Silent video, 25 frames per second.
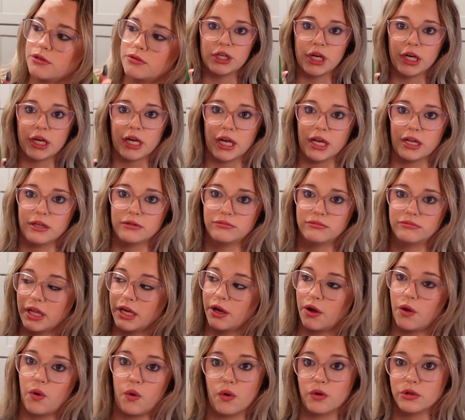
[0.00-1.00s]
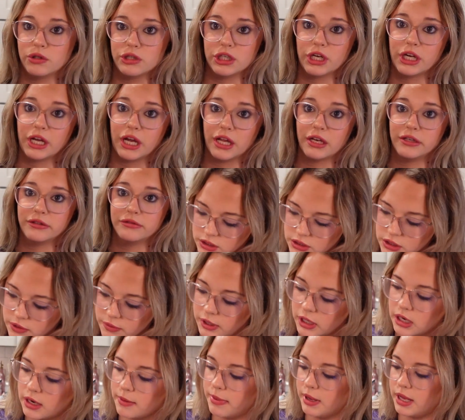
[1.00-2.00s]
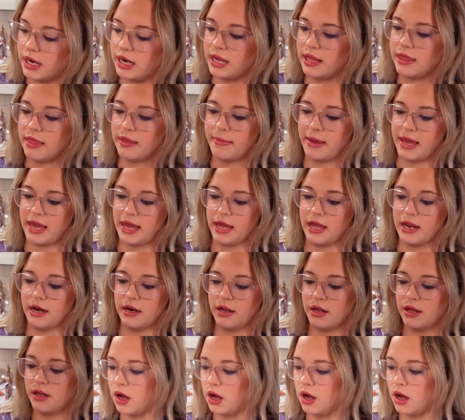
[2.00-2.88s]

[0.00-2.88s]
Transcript: chicken, like whole chicken. So we're gonna put it in the pan.